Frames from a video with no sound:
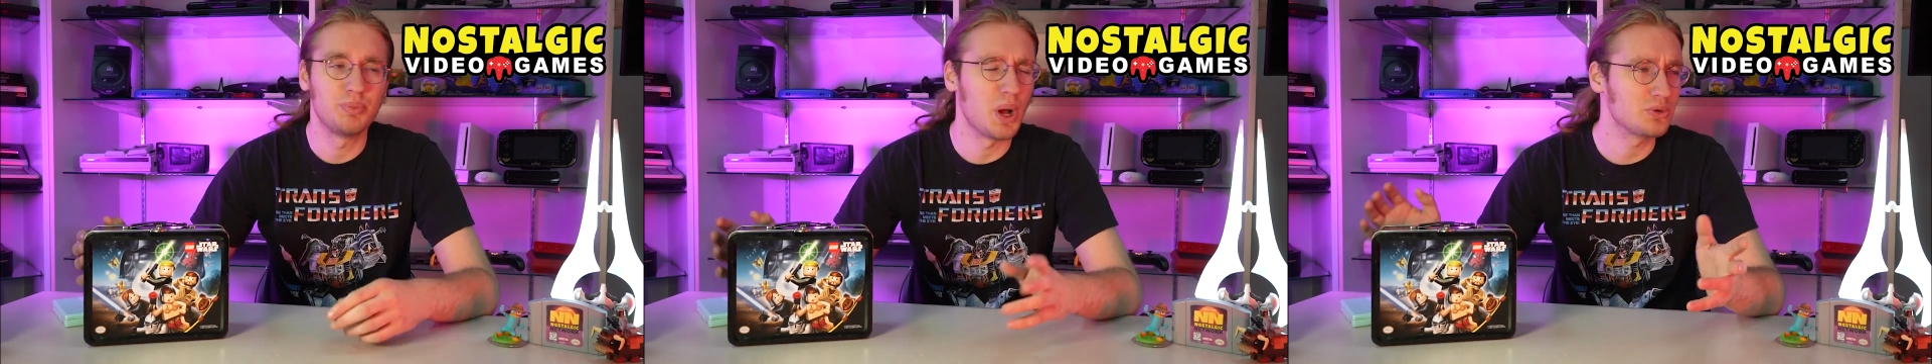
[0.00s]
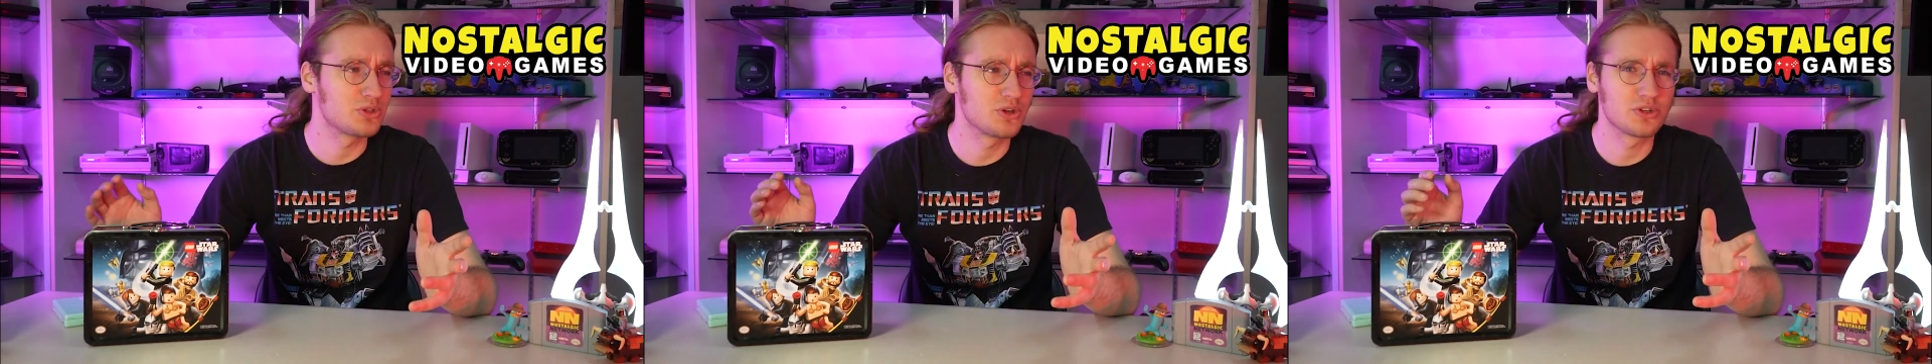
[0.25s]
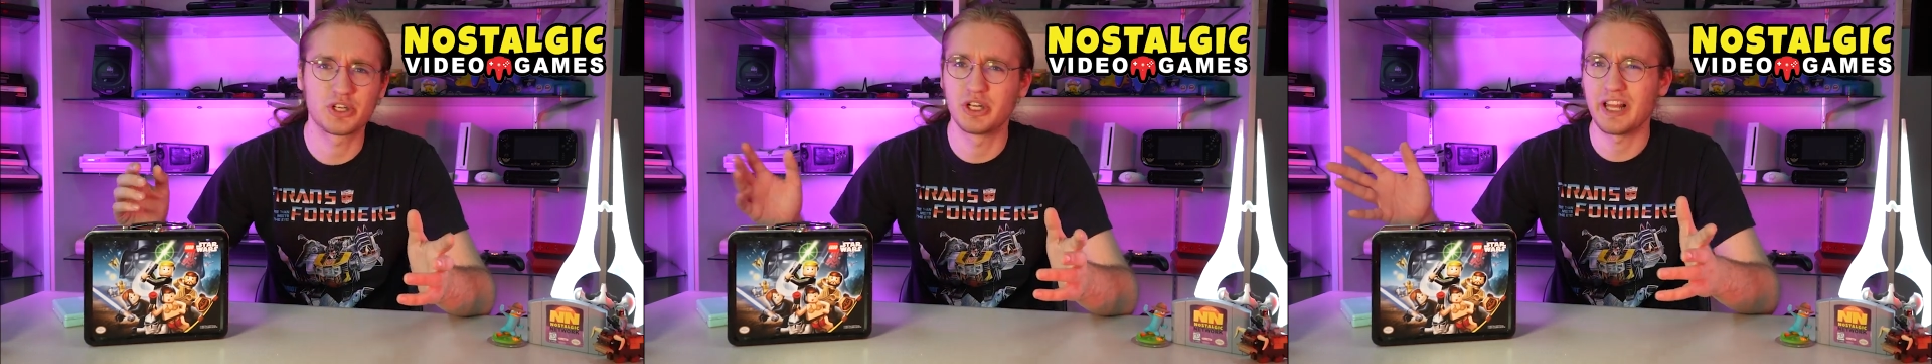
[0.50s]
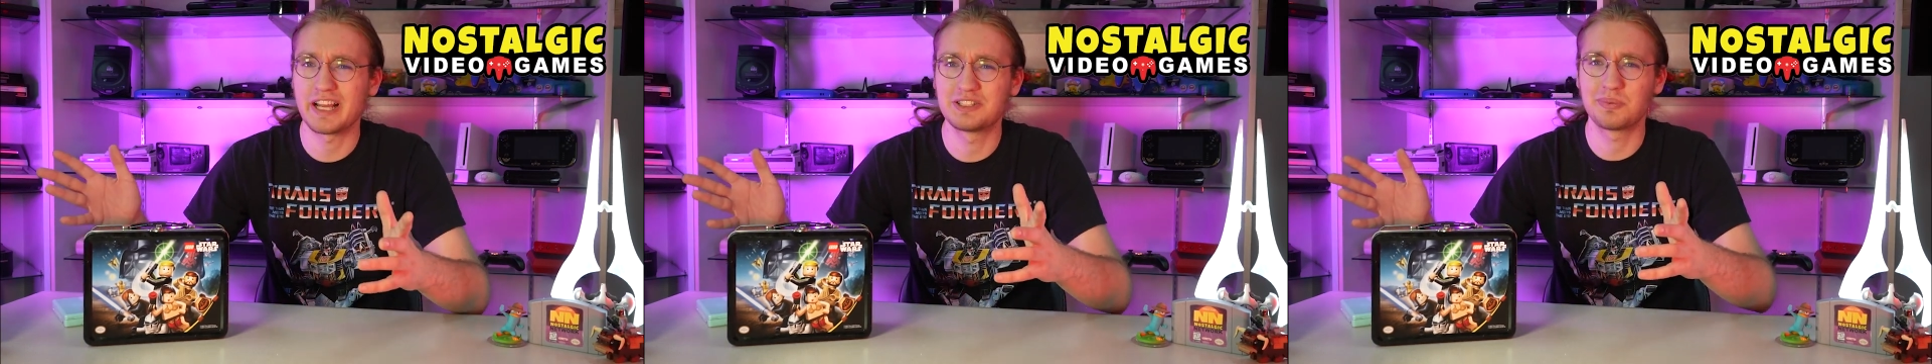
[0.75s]
posters,
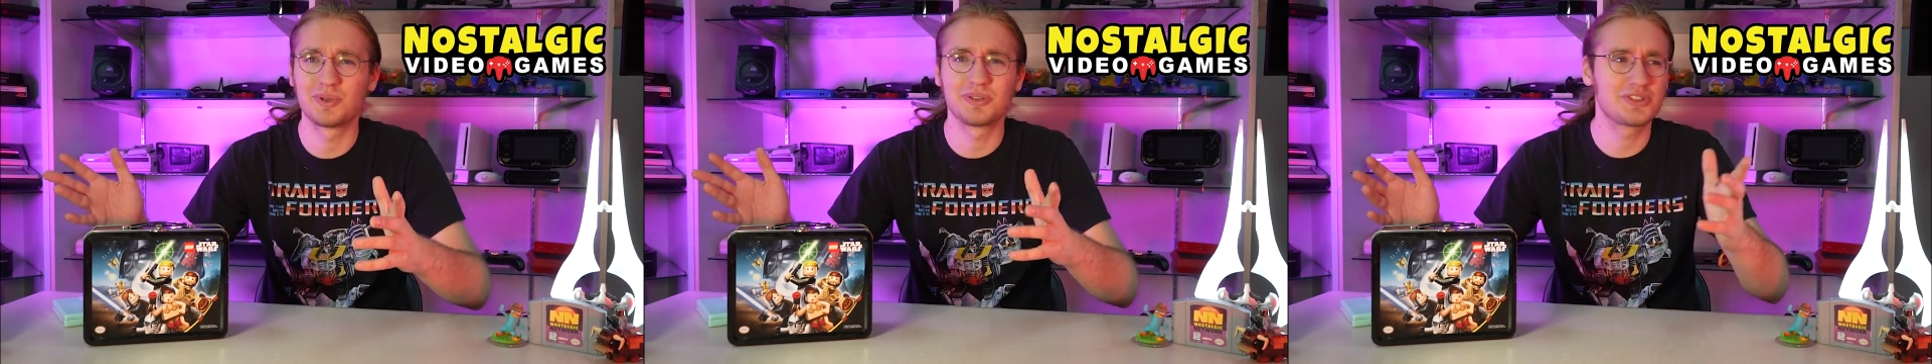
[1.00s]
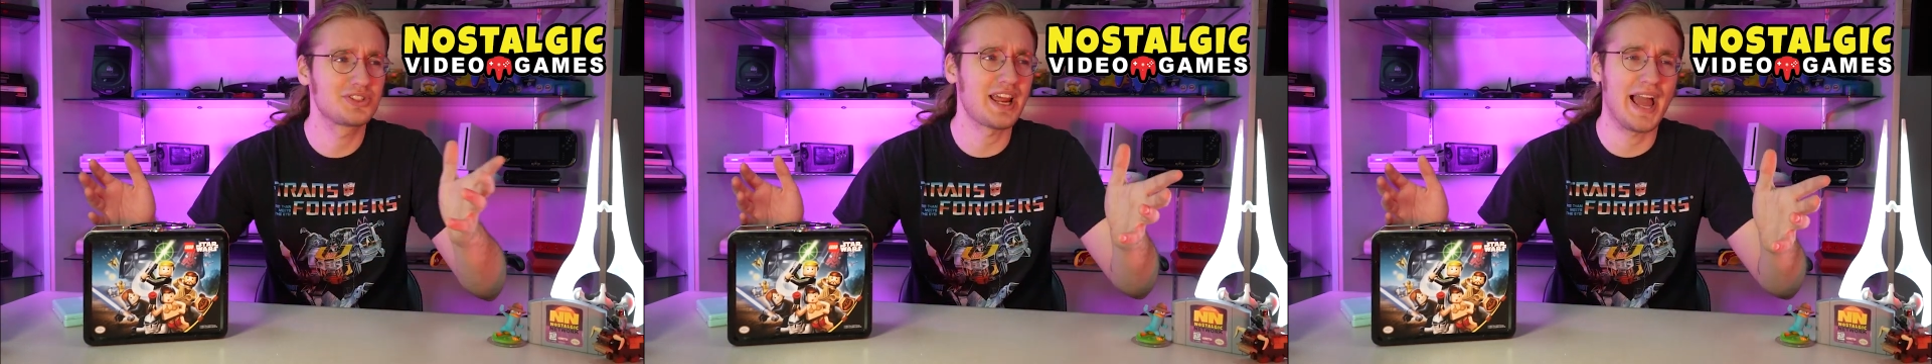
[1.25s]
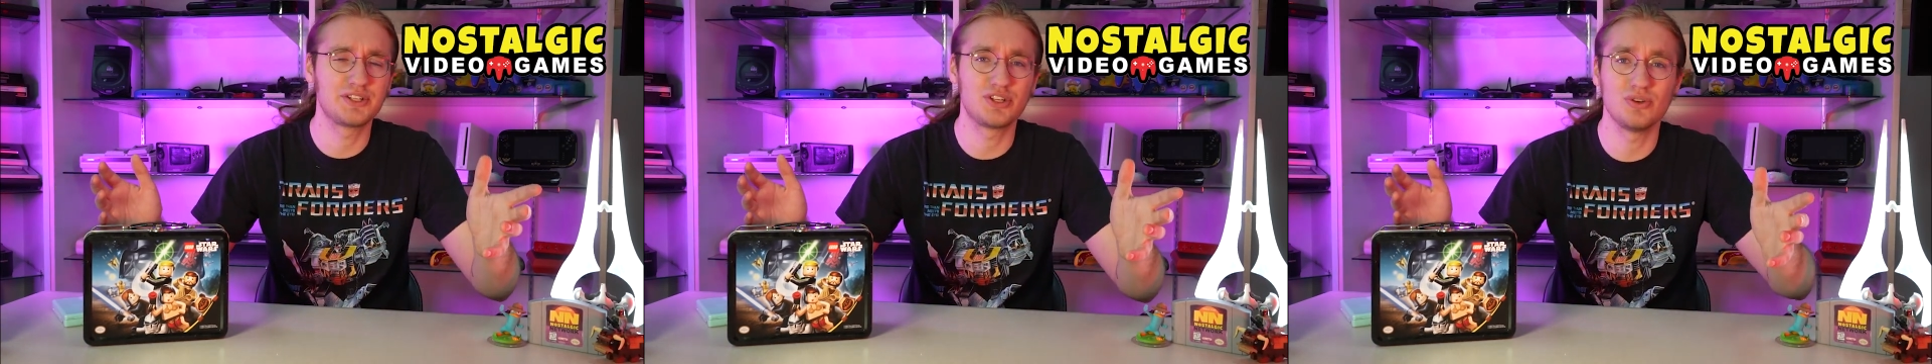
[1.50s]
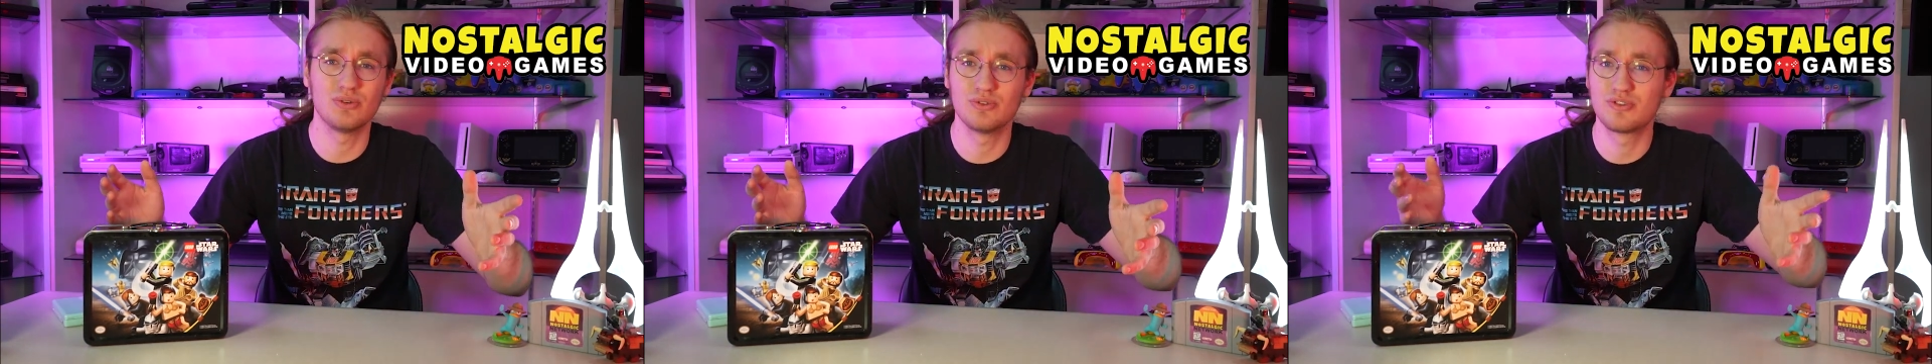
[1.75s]
collectibles,
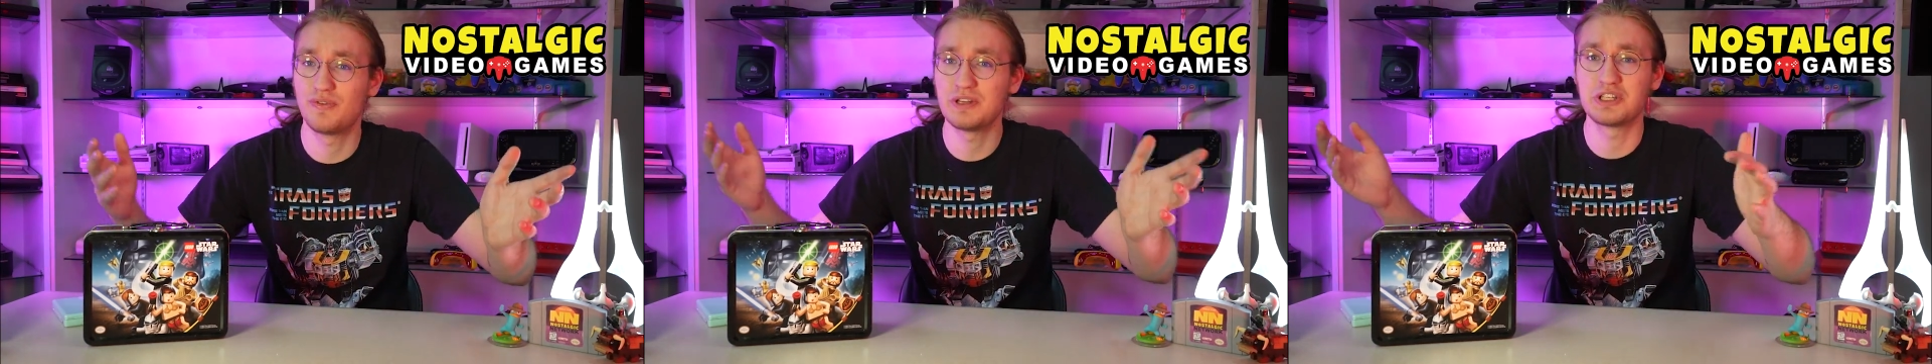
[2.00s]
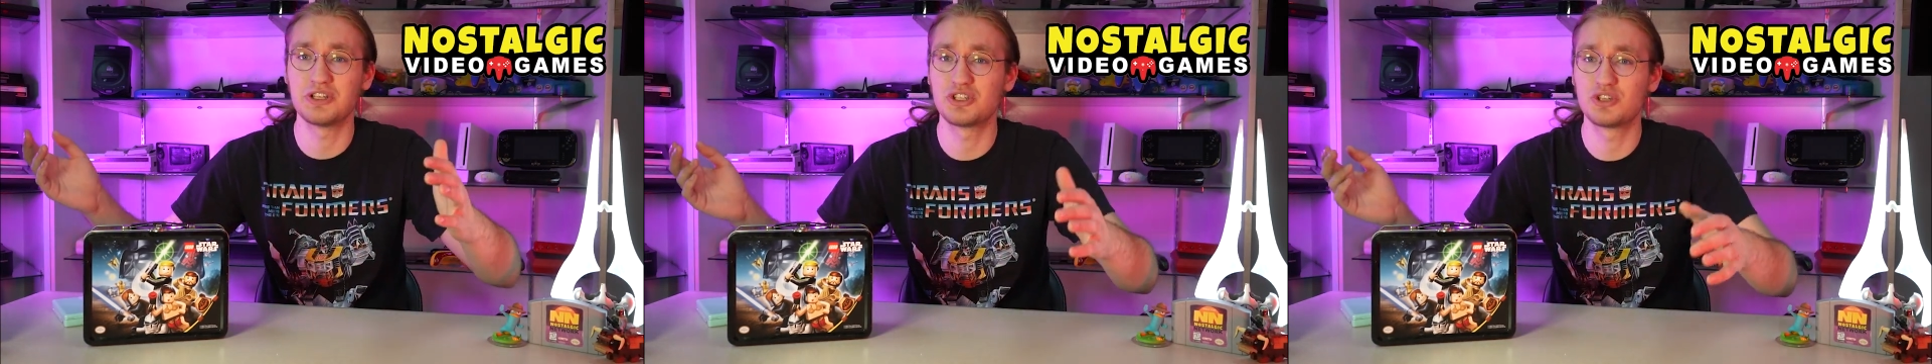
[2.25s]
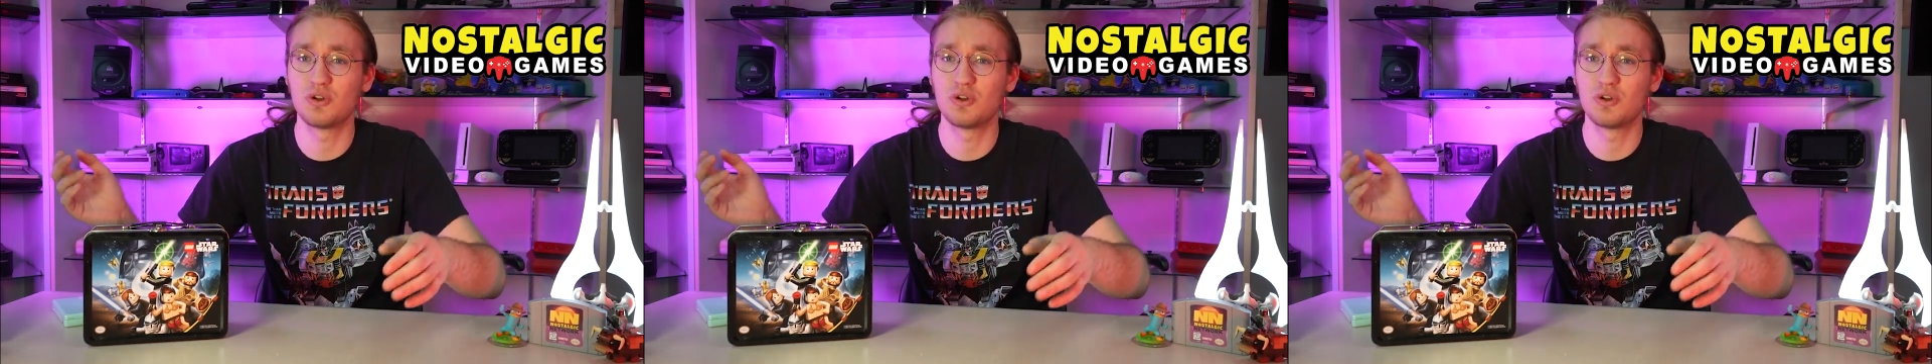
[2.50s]
statues, vintage